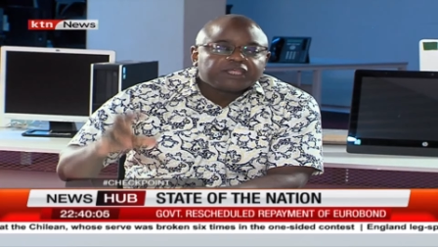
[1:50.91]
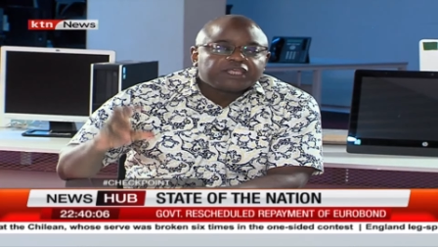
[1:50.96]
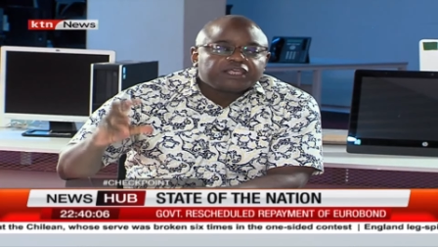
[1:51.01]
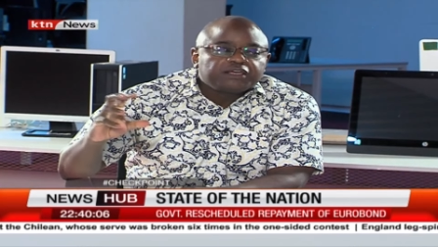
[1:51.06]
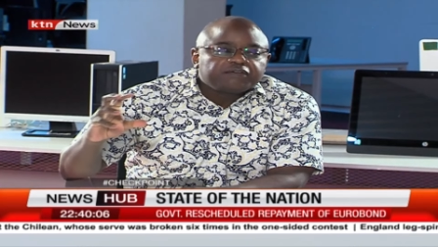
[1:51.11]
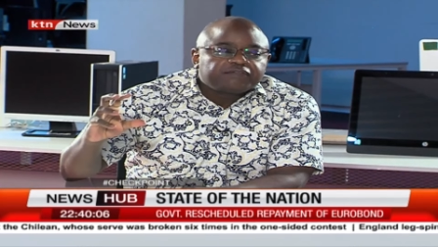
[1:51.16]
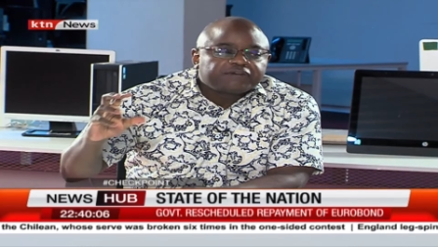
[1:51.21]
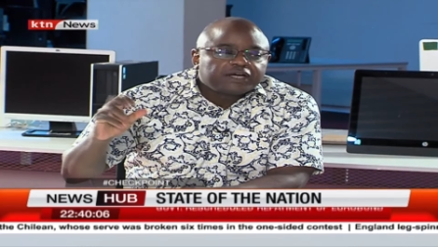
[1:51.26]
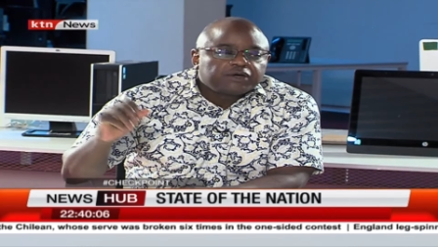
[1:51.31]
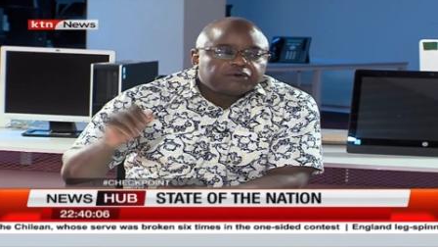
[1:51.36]

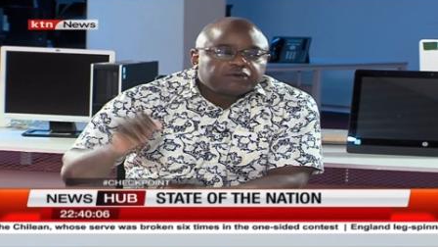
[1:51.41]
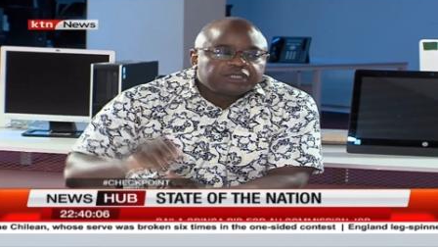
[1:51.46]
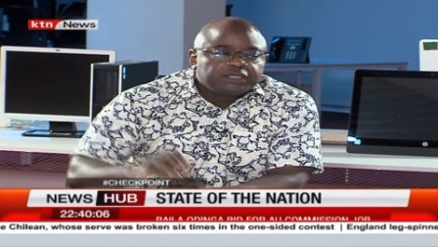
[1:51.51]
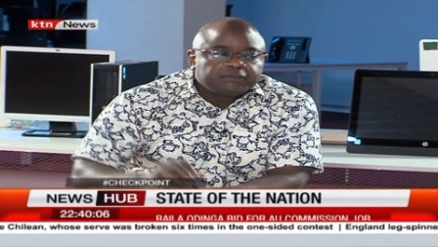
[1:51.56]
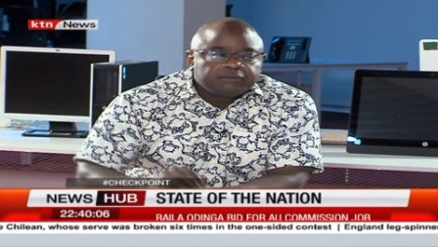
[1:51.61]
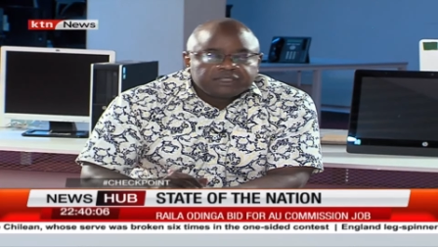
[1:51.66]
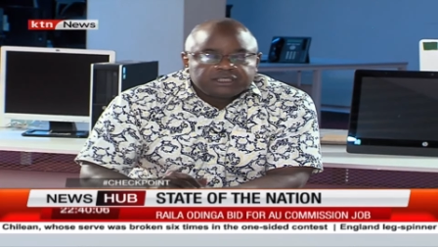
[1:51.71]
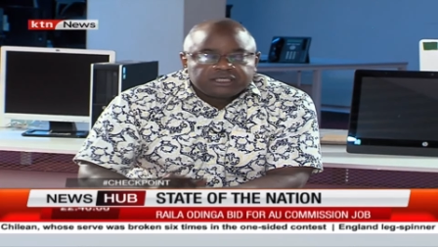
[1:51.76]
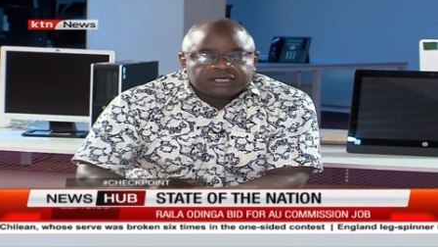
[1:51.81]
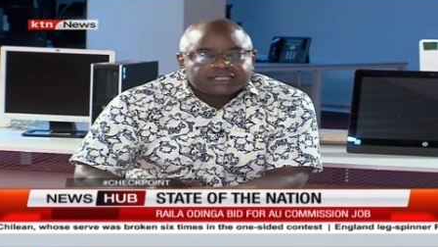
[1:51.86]
if Raila
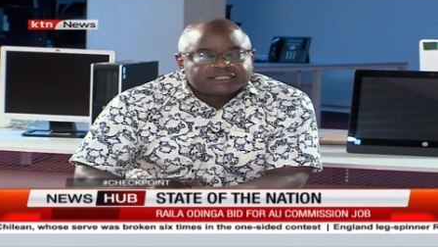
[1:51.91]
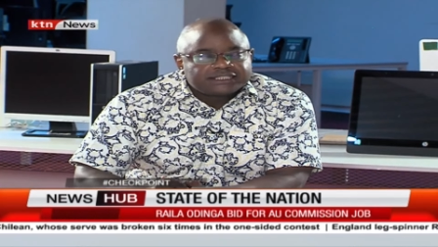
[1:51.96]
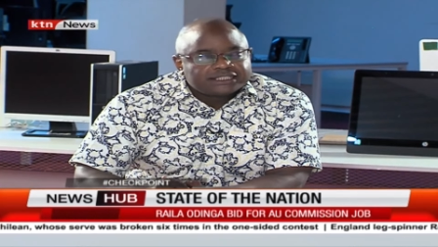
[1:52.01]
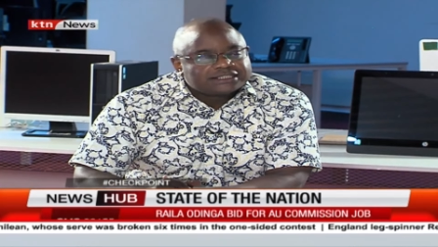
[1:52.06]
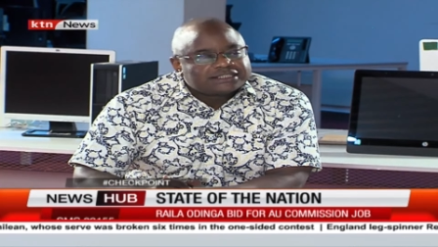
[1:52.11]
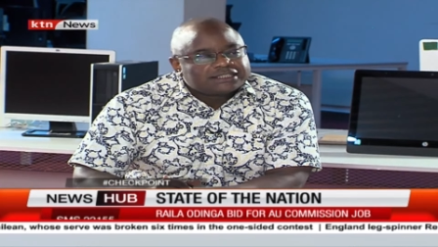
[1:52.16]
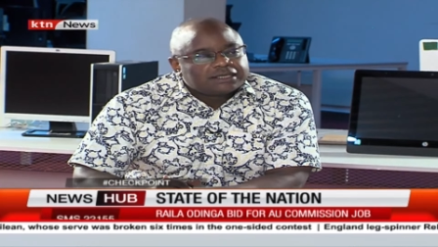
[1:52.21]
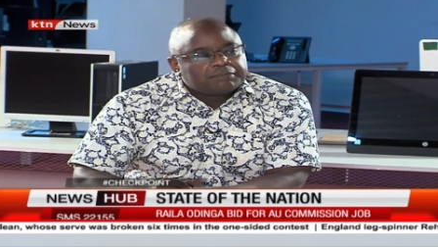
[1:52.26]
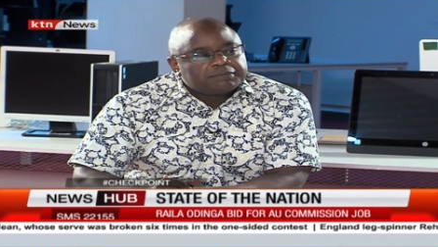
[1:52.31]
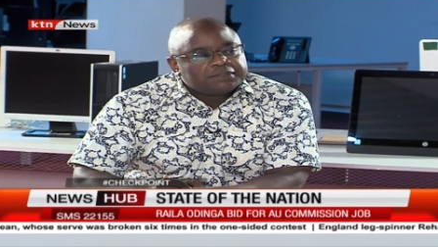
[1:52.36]
Odinga
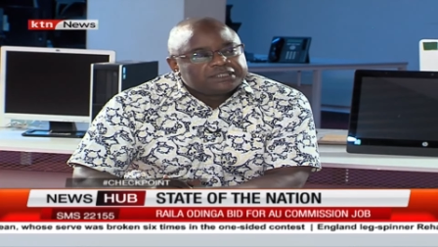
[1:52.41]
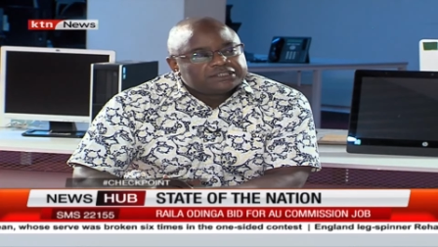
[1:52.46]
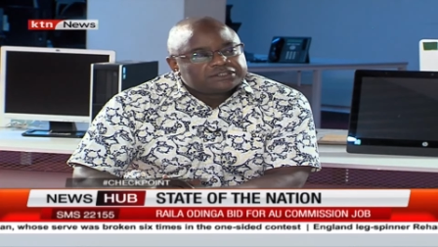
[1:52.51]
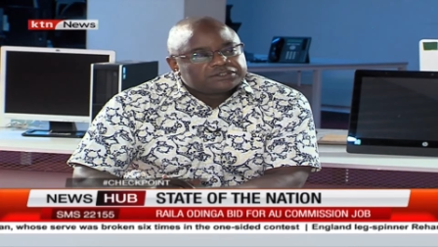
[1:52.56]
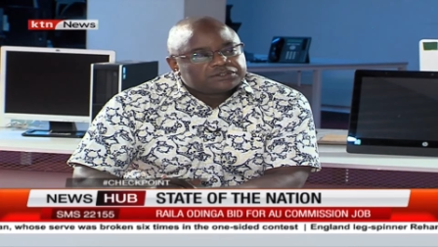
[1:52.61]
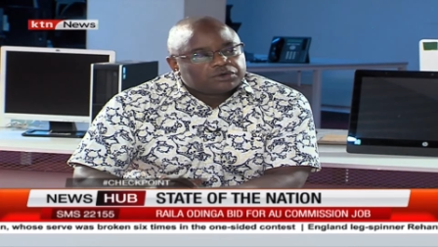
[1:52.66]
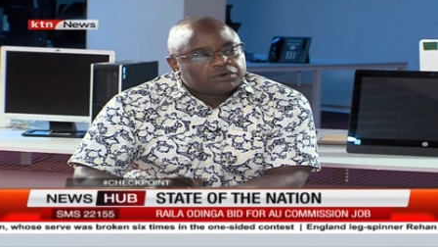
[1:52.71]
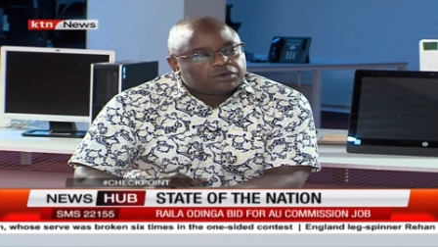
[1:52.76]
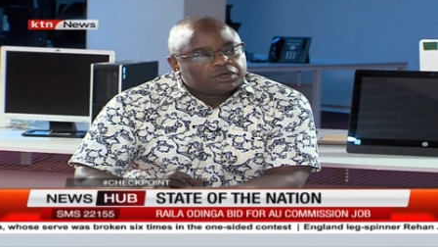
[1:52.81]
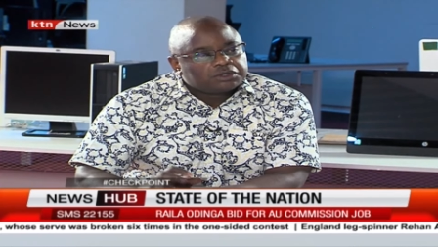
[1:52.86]
takes up this
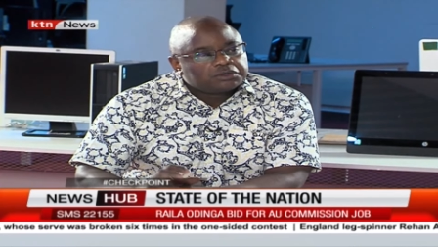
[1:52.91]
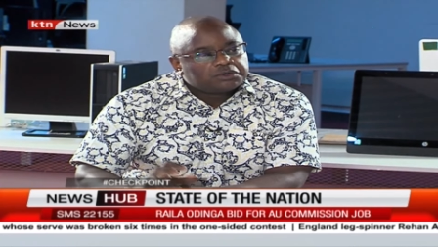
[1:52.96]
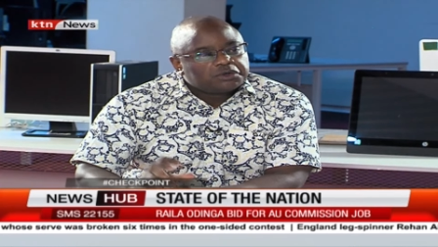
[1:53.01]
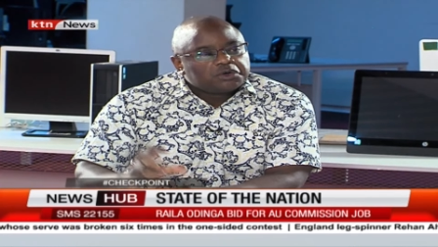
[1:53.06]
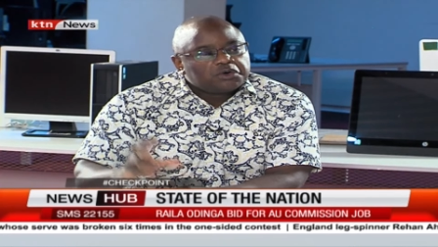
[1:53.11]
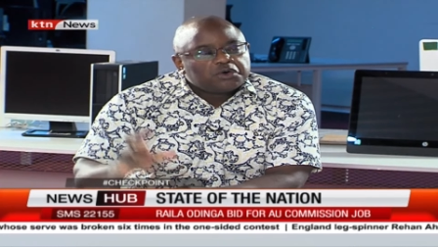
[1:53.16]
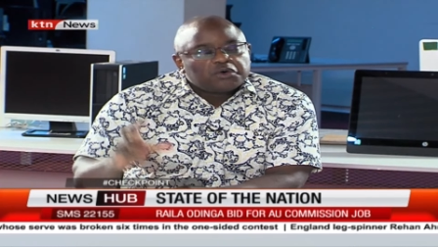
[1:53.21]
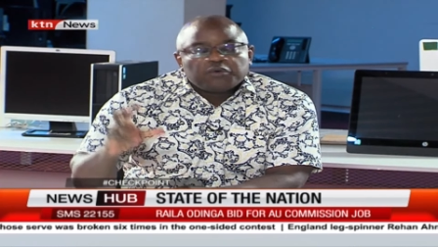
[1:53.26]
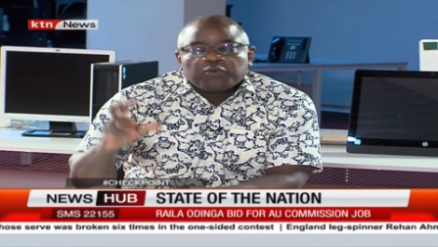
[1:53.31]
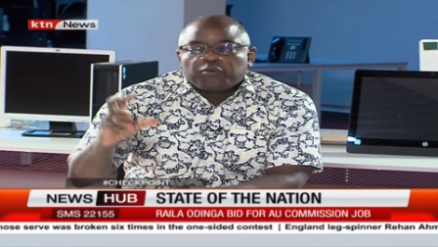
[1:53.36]
role,
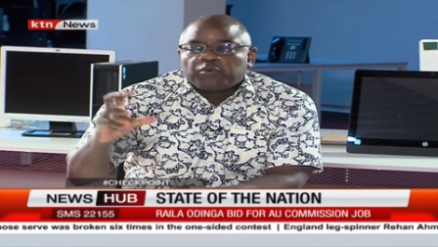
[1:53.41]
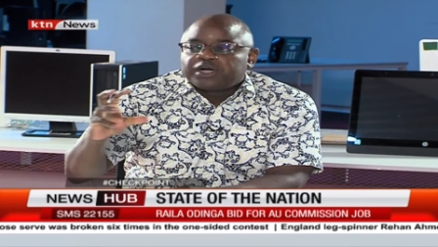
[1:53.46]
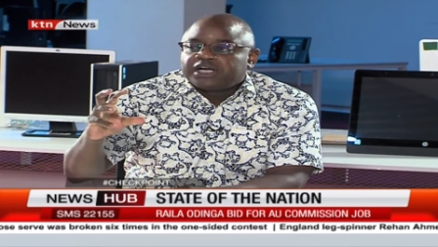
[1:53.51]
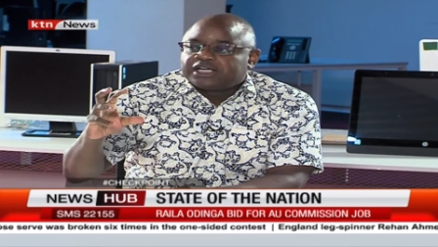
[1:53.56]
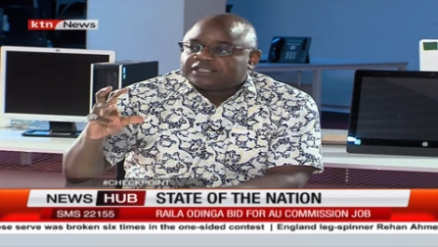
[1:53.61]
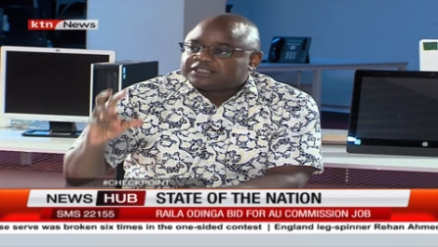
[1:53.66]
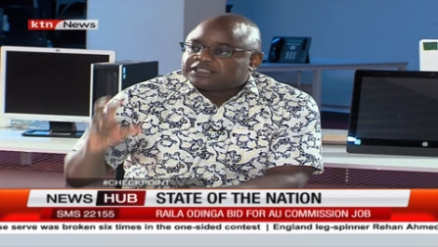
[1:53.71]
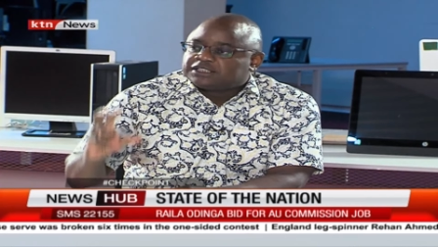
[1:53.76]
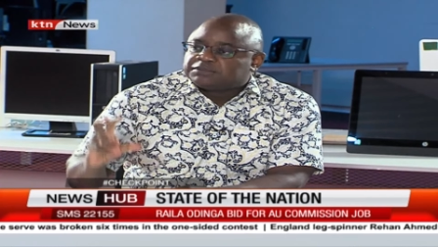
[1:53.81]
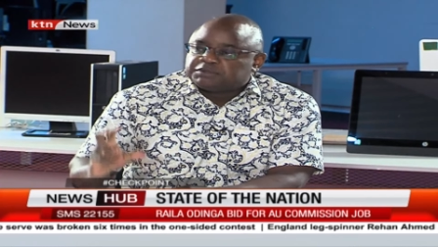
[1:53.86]
what
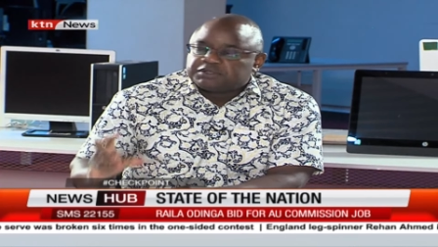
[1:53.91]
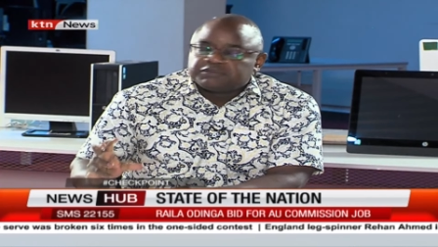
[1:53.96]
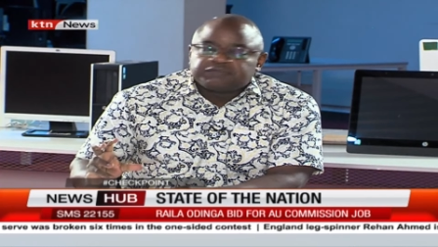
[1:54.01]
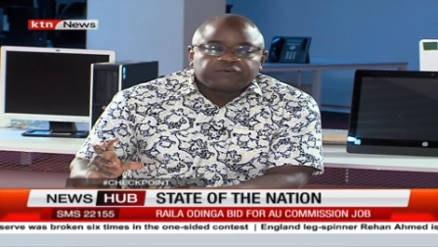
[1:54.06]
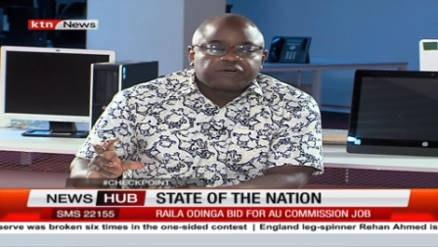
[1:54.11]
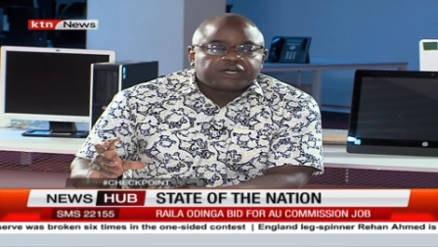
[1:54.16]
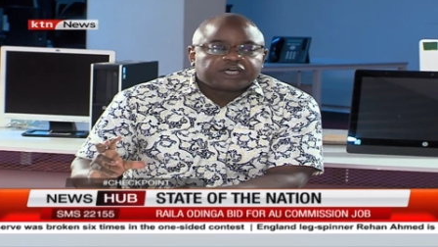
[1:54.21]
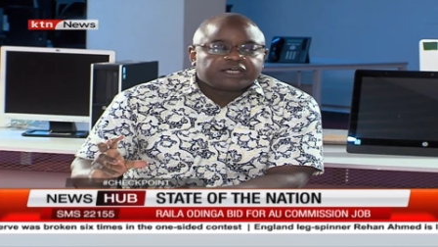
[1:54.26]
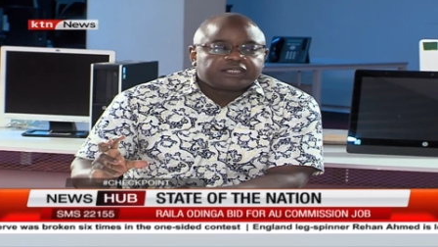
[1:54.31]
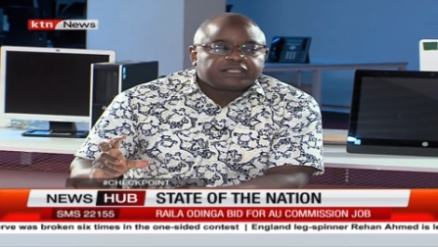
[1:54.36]
does it mean
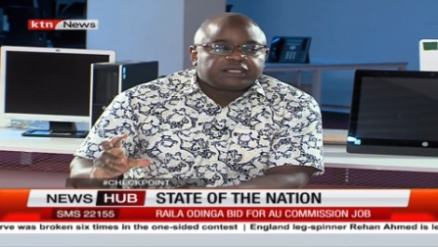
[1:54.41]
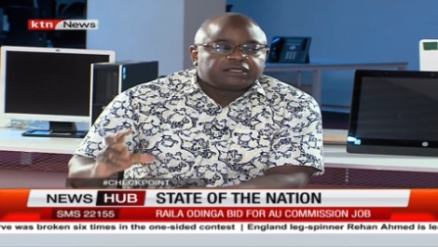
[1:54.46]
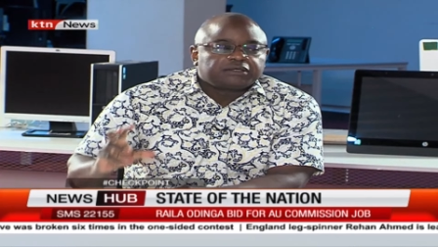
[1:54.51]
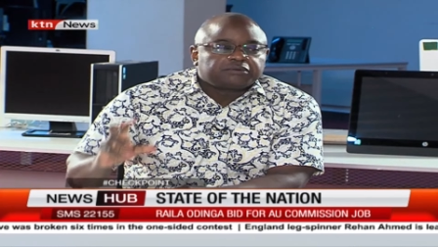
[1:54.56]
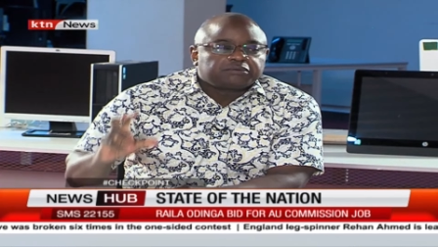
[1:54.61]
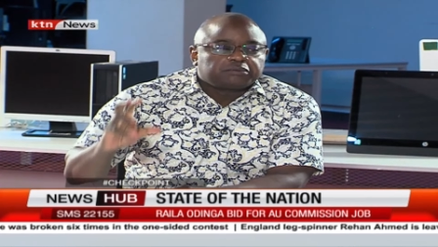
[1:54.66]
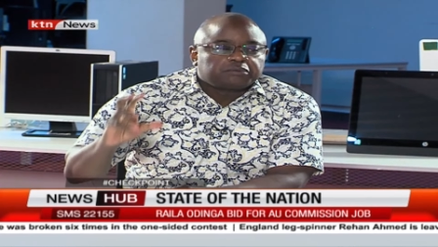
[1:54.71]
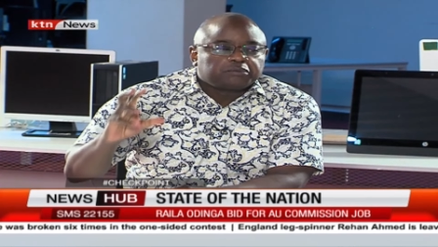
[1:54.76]
for Kenya?